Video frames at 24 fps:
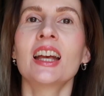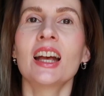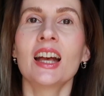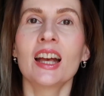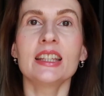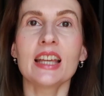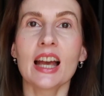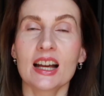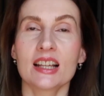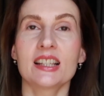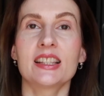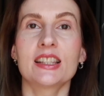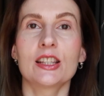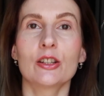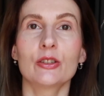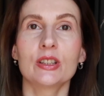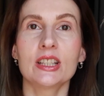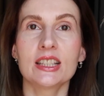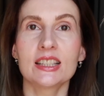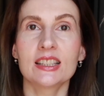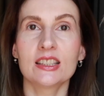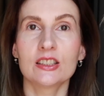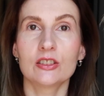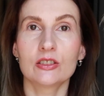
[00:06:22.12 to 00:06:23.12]
Yeah, so
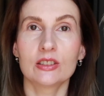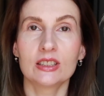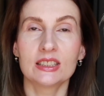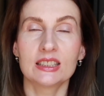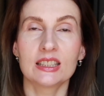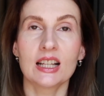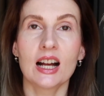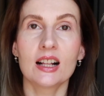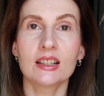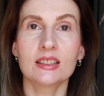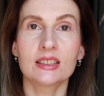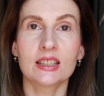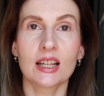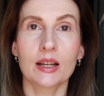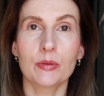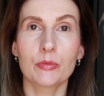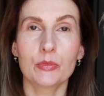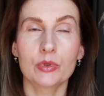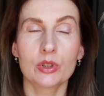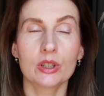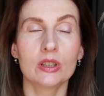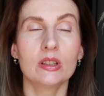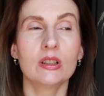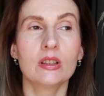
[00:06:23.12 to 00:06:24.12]
this is the result.
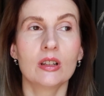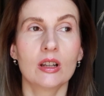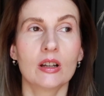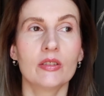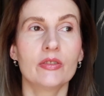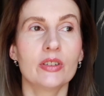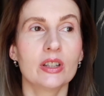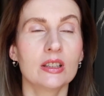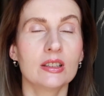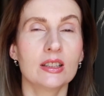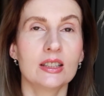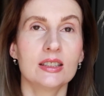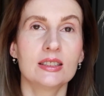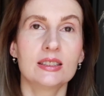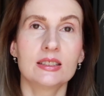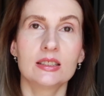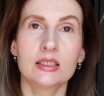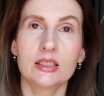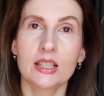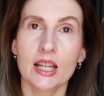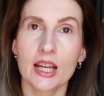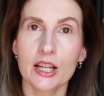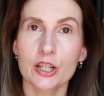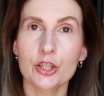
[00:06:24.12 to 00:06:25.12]
I'm really loving
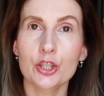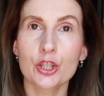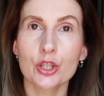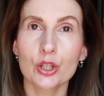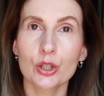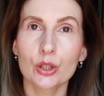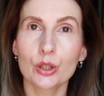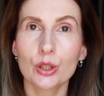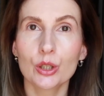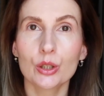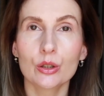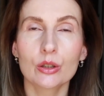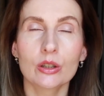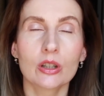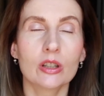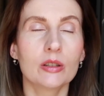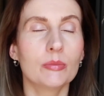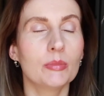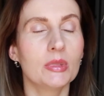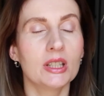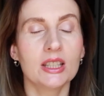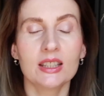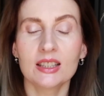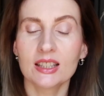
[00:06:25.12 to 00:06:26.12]
this natural look
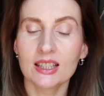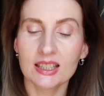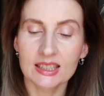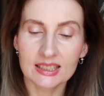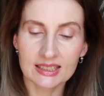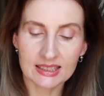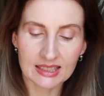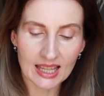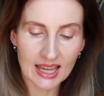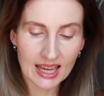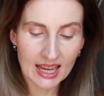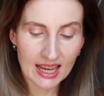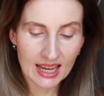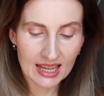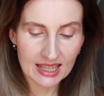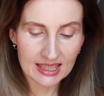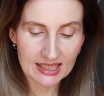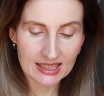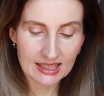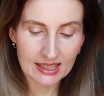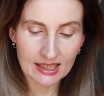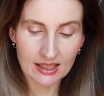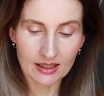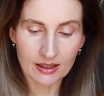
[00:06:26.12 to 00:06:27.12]
on me these
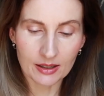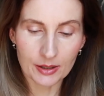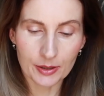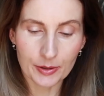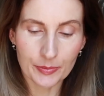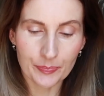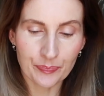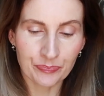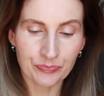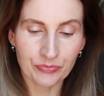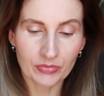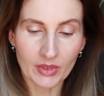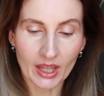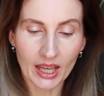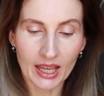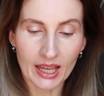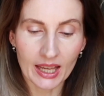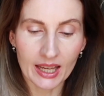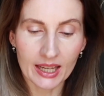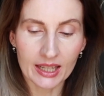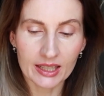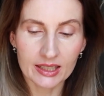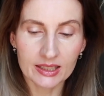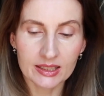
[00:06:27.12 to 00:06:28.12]
days,
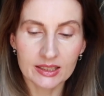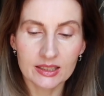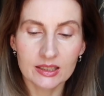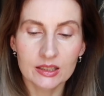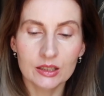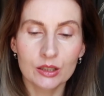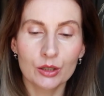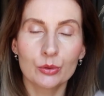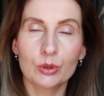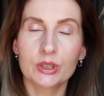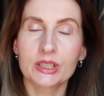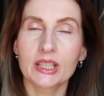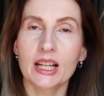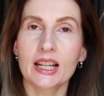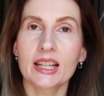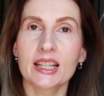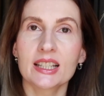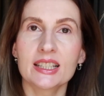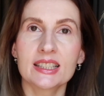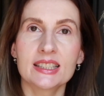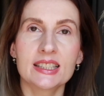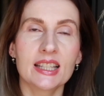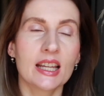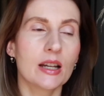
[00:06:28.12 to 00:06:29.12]
and what I
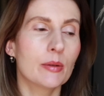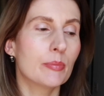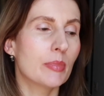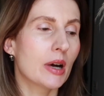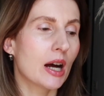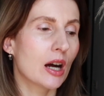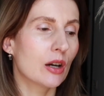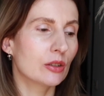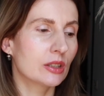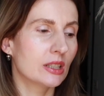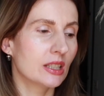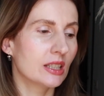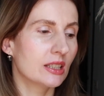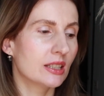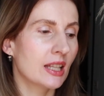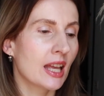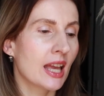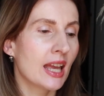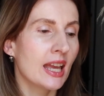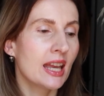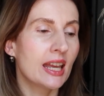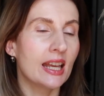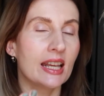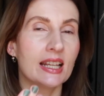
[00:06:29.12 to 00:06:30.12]
can say about it
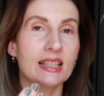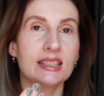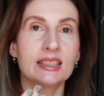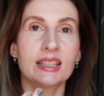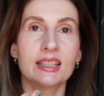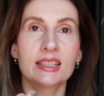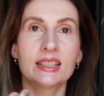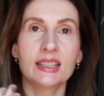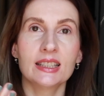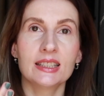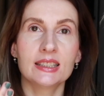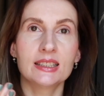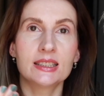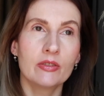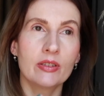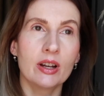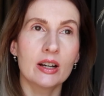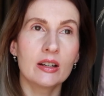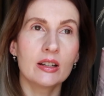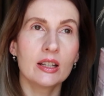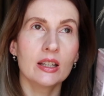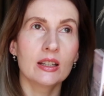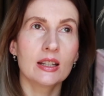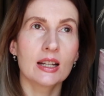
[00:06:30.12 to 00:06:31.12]
is that it's
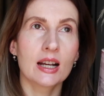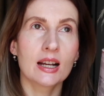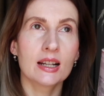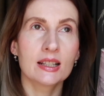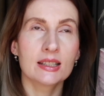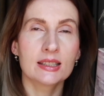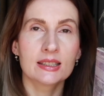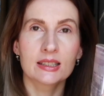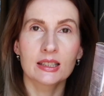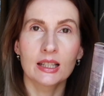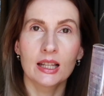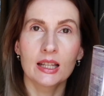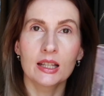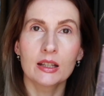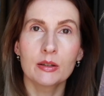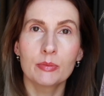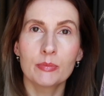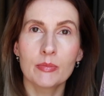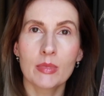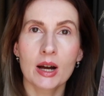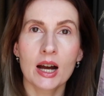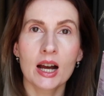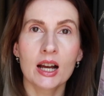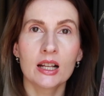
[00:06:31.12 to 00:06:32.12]
very nice, like
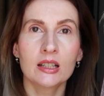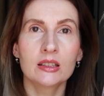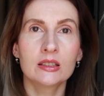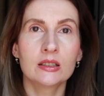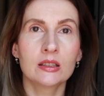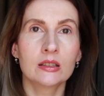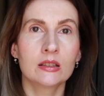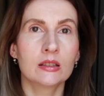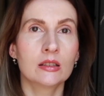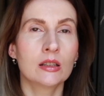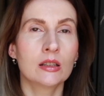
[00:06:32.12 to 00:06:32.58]
mild